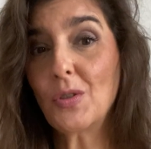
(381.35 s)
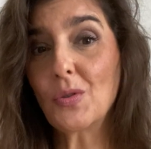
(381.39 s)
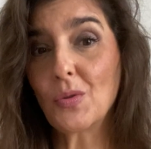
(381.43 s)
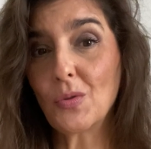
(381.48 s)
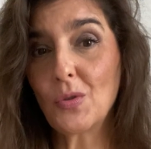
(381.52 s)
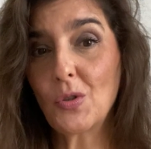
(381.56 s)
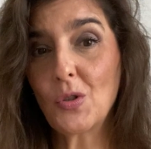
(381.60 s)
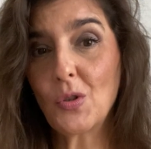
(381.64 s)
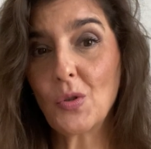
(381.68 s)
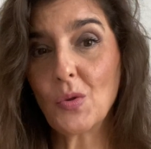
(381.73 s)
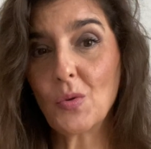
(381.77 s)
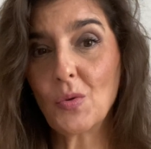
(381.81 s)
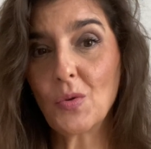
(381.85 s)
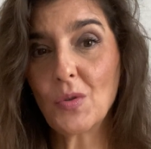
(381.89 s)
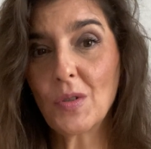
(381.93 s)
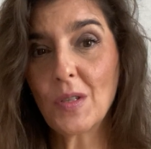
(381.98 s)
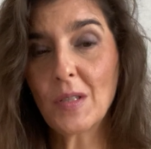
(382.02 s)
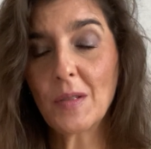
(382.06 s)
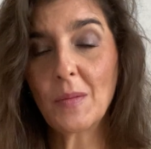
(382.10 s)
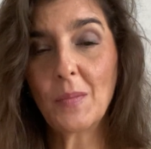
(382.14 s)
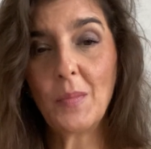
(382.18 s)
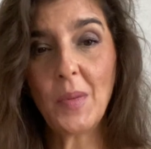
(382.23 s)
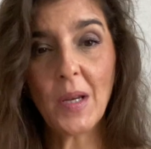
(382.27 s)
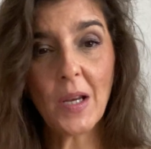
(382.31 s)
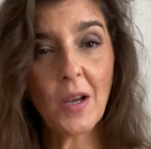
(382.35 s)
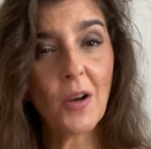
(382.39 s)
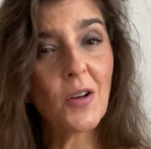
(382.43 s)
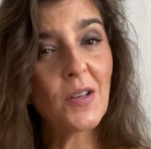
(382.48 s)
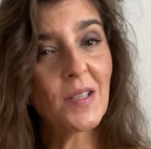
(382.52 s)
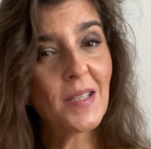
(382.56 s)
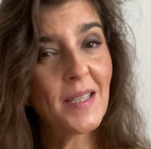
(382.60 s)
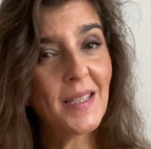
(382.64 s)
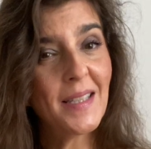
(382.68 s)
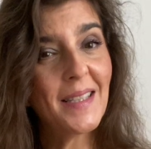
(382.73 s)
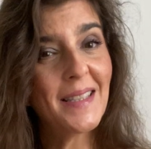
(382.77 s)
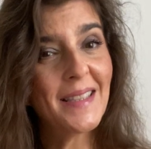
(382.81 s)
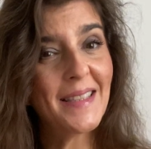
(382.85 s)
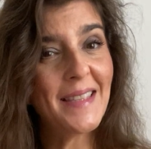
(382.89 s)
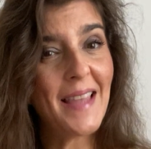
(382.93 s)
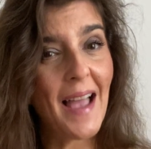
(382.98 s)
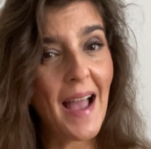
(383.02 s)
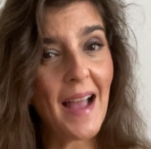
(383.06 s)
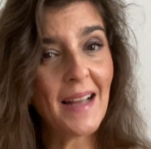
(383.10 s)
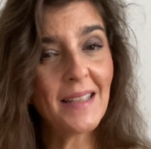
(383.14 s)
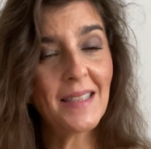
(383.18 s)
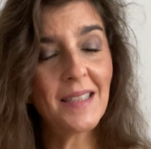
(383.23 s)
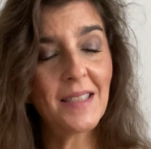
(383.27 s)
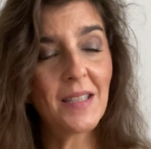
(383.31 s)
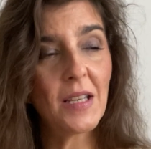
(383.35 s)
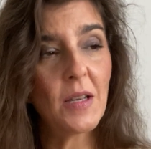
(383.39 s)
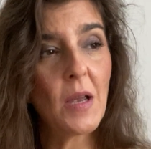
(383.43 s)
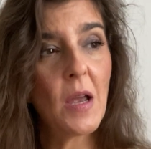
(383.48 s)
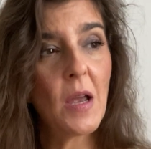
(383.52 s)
to choose, because that